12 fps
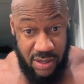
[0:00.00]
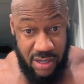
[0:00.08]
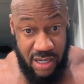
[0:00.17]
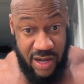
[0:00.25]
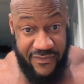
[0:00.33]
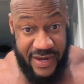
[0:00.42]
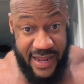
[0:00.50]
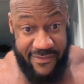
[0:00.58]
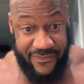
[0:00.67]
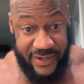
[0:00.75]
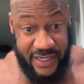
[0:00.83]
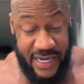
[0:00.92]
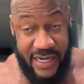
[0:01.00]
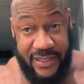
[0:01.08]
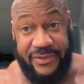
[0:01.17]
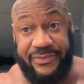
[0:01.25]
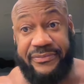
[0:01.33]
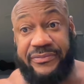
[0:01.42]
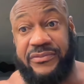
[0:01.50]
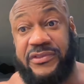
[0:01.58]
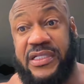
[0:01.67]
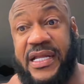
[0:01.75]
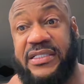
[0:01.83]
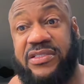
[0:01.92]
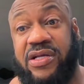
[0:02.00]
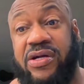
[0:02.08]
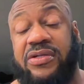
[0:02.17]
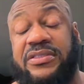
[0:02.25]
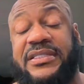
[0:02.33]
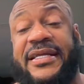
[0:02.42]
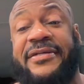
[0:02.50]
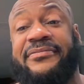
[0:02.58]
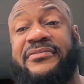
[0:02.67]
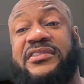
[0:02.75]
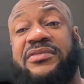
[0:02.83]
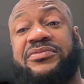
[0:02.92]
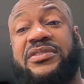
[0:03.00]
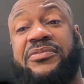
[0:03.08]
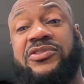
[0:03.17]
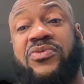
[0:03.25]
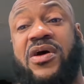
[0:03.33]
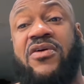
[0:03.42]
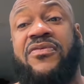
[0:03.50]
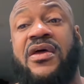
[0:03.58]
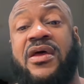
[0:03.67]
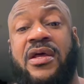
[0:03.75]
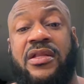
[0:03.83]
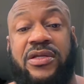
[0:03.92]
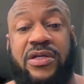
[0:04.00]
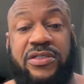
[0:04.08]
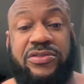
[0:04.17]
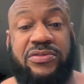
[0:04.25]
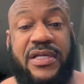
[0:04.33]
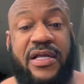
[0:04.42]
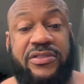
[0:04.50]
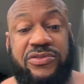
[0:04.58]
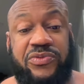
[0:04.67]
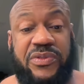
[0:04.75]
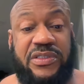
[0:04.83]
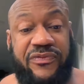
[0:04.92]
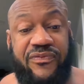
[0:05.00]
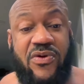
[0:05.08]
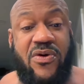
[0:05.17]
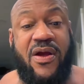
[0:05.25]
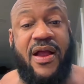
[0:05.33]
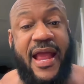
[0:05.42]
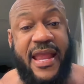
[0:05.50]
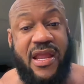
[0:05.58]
Enough of that for today. Today, Thursday, September 12th, the year is 2024.